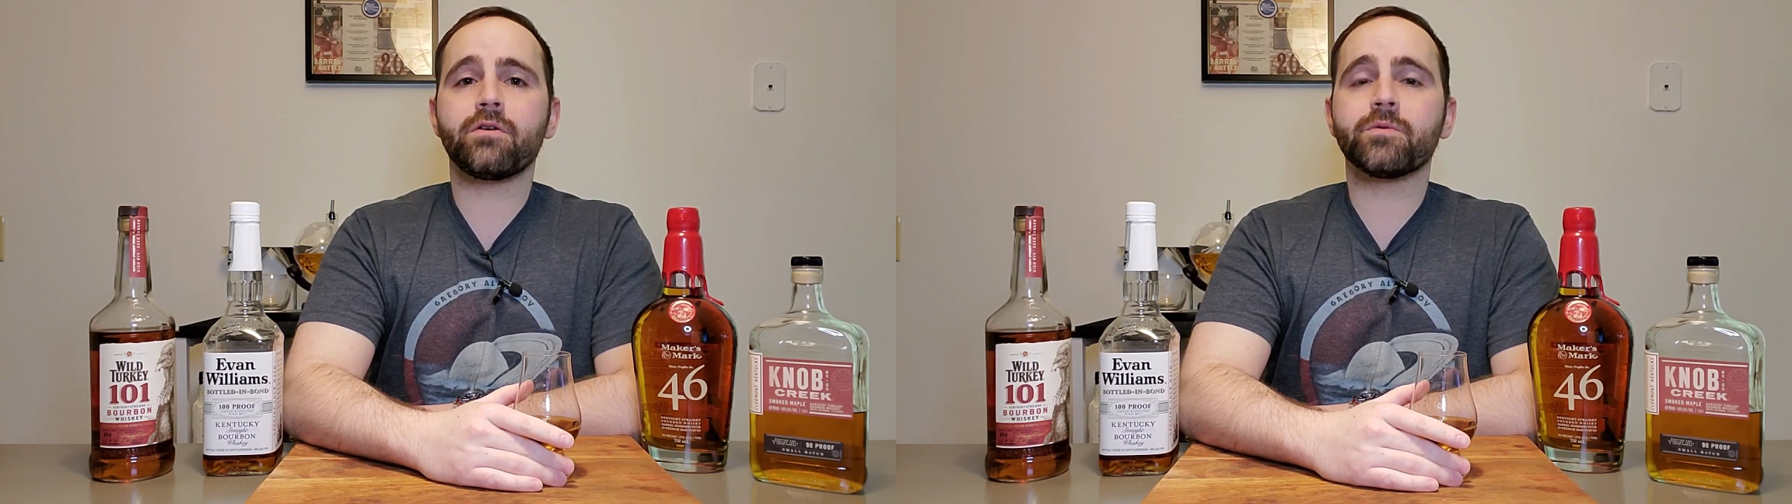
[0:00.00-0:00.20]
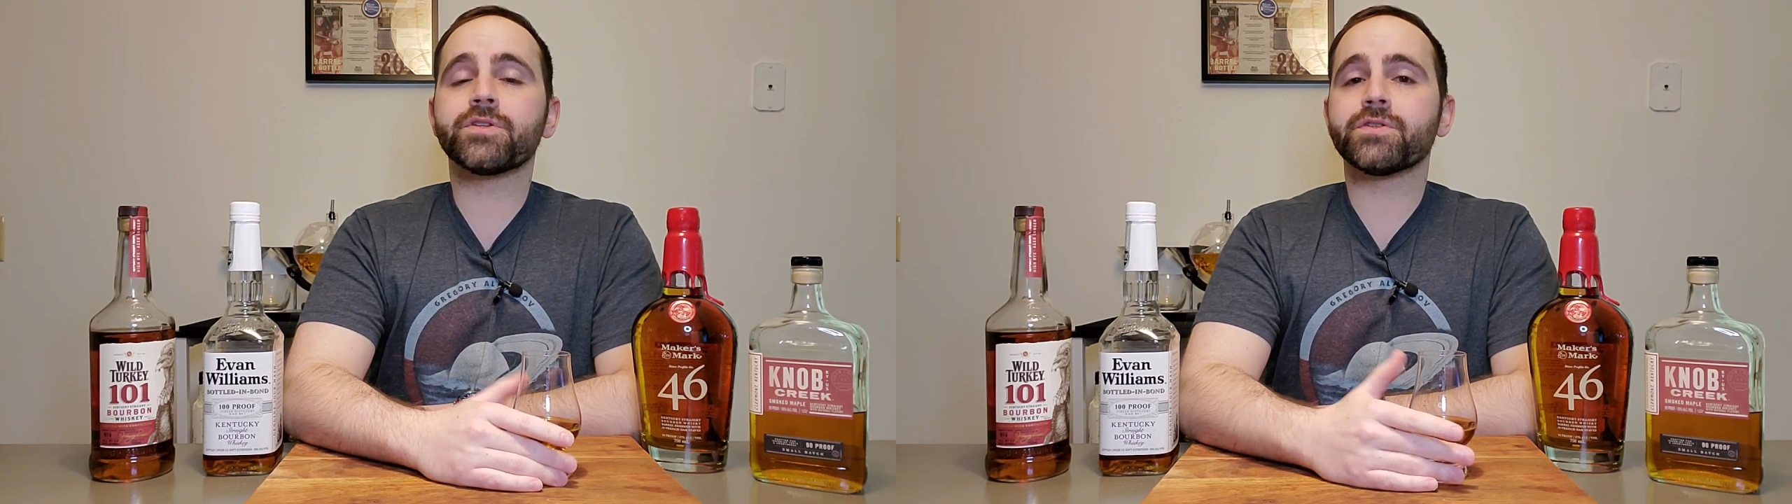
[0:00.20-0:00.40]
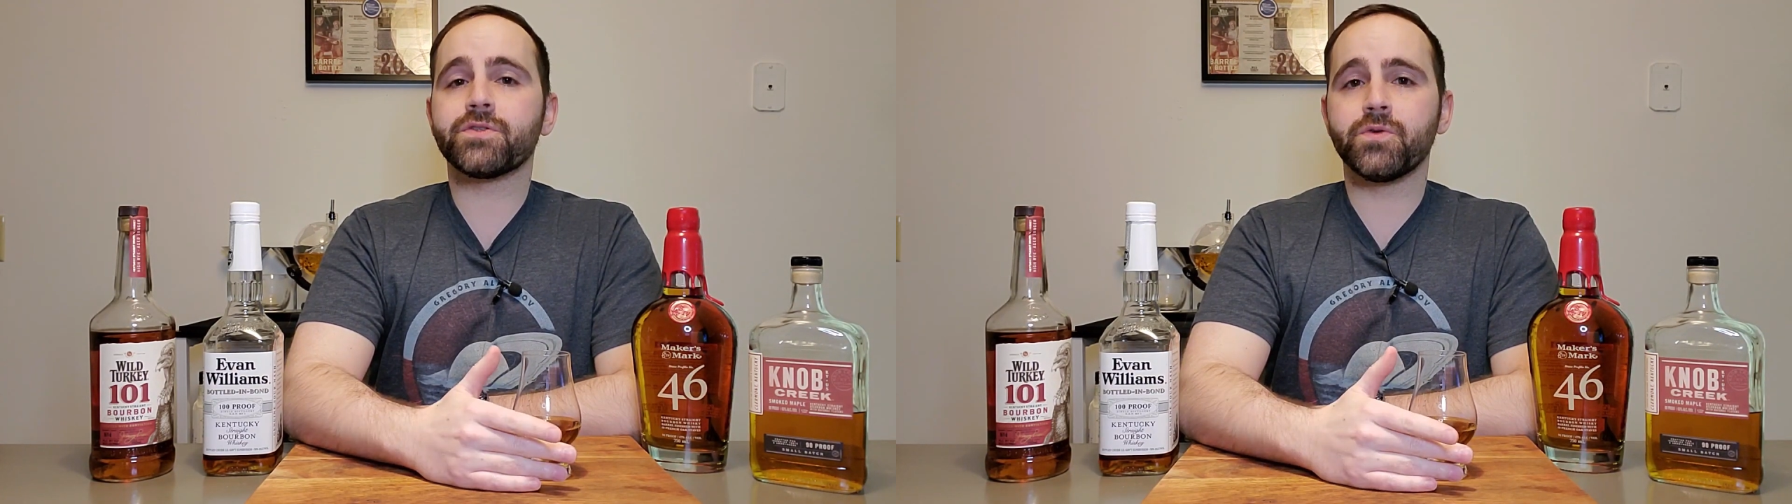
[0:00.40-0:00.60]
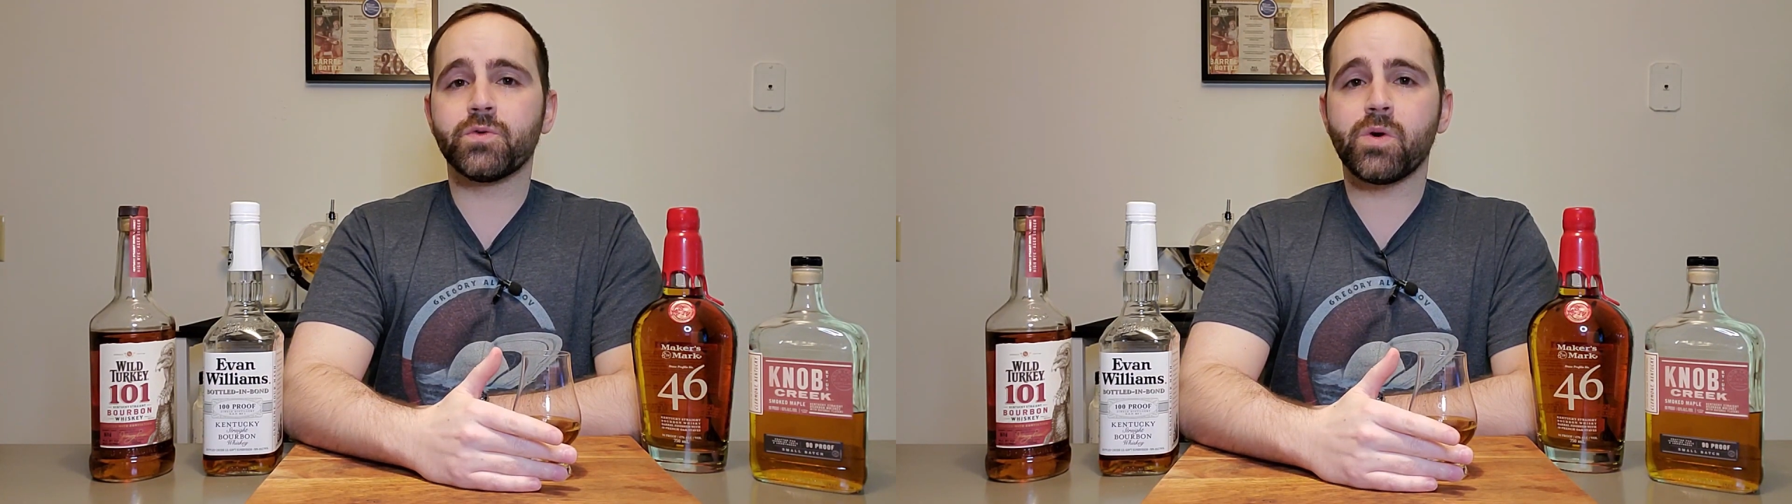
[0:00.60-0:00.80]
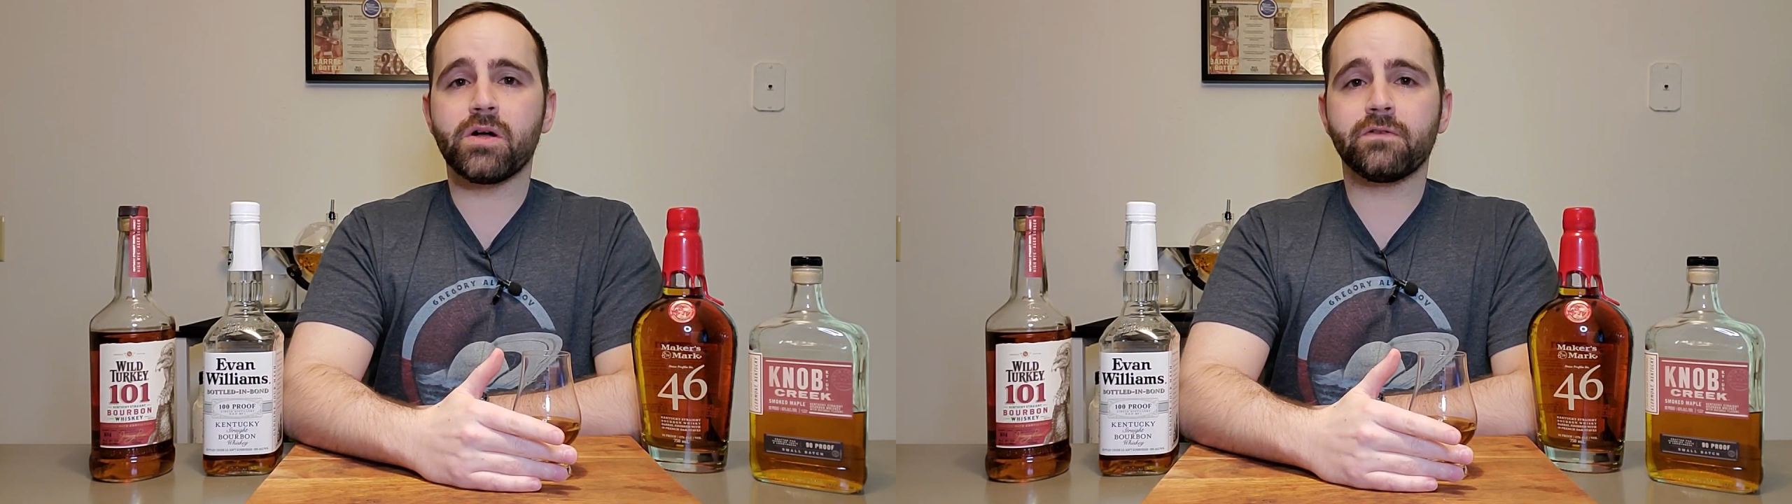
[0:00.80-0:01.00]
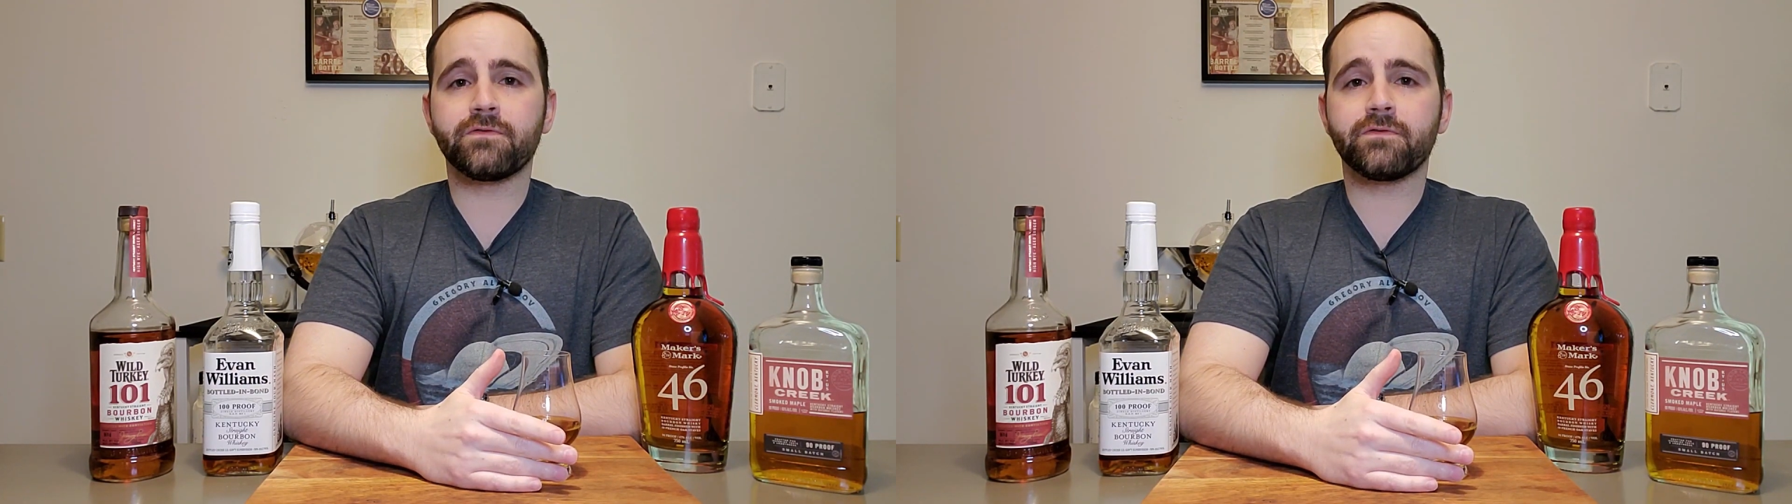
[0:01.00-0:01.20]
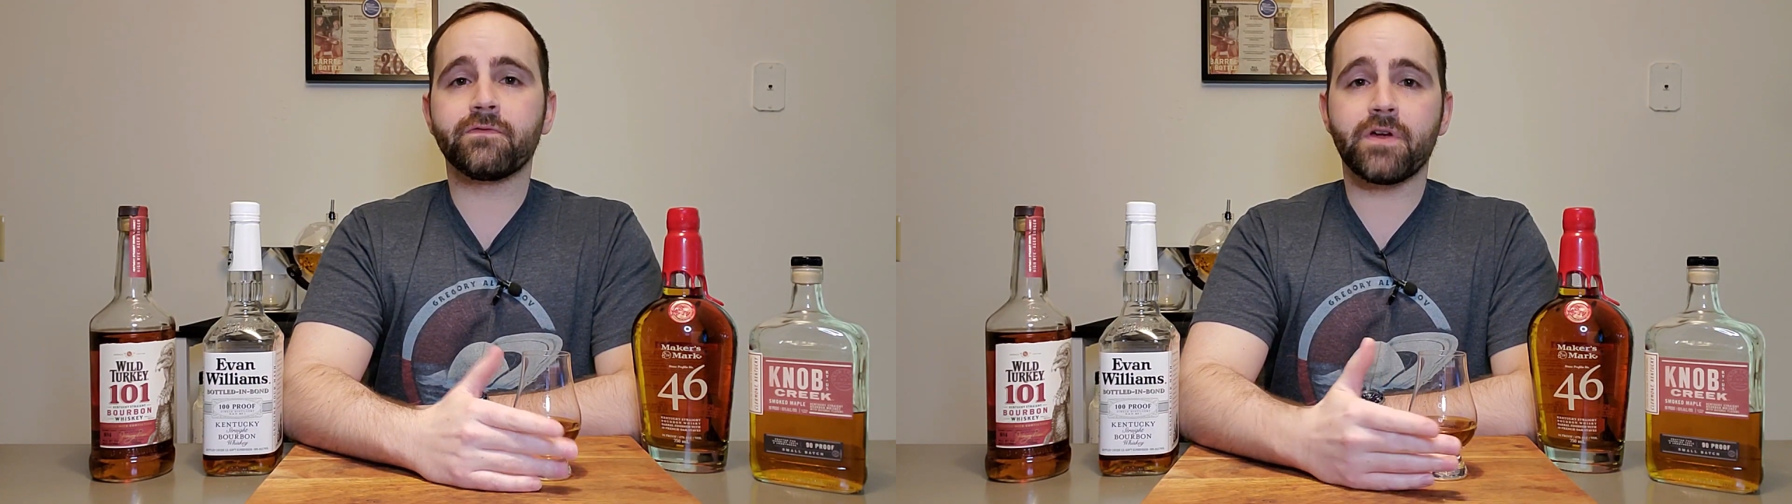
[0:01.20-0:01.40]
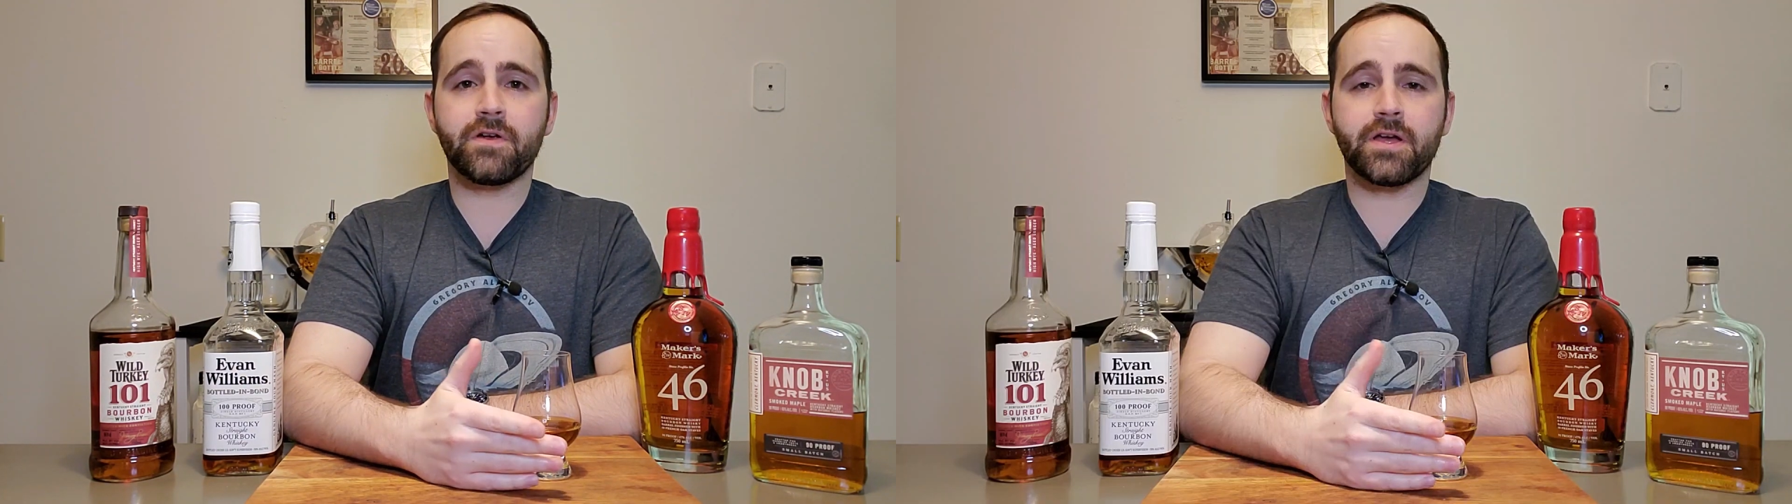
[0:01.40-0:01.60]
which is 212
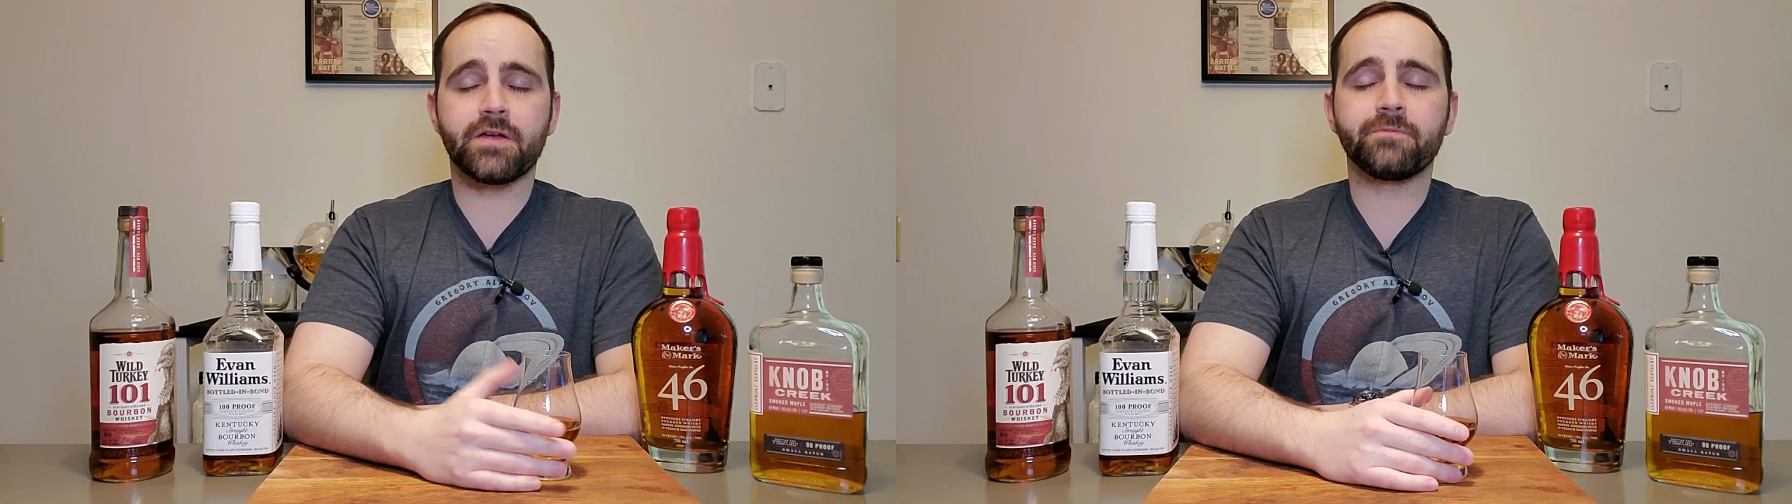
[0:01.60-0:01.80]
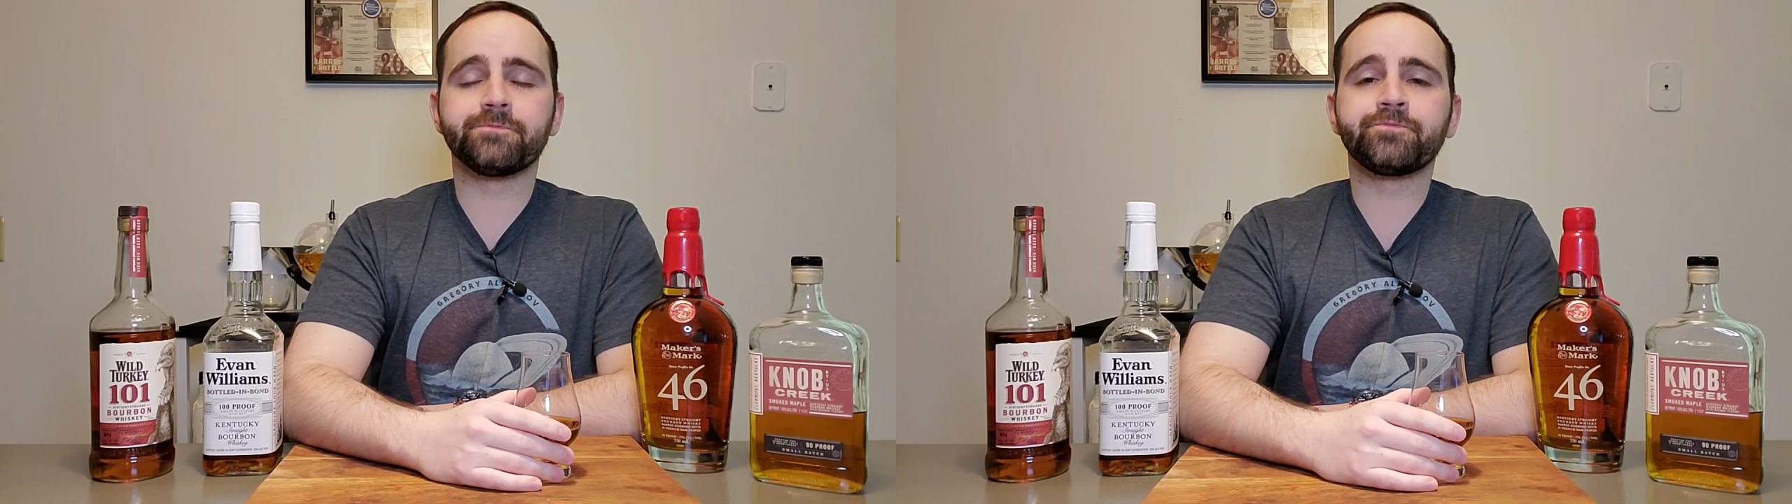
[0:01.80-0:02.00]
Fahrenheit.